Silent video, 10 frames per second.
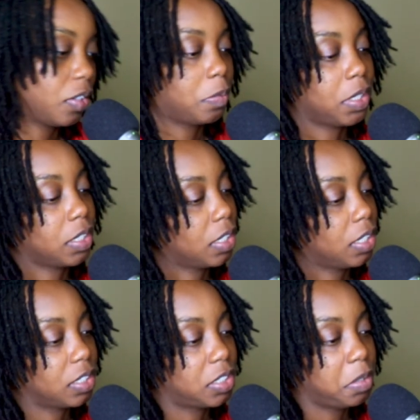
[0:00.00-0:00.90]
my
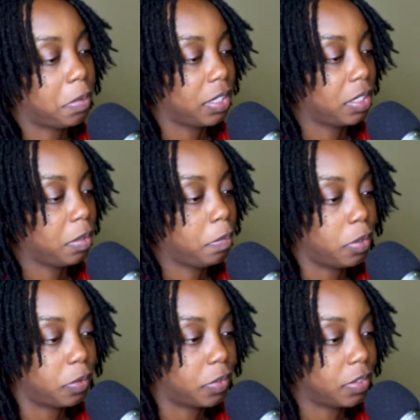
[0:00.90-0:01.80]
gosh, she about to get
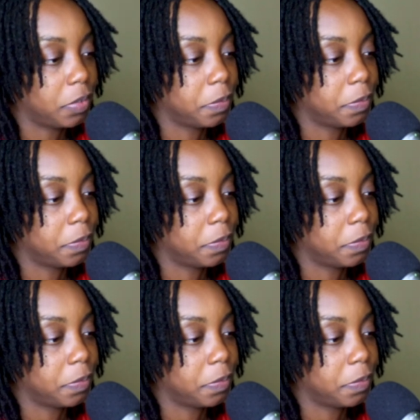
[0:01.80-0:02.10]
both of them.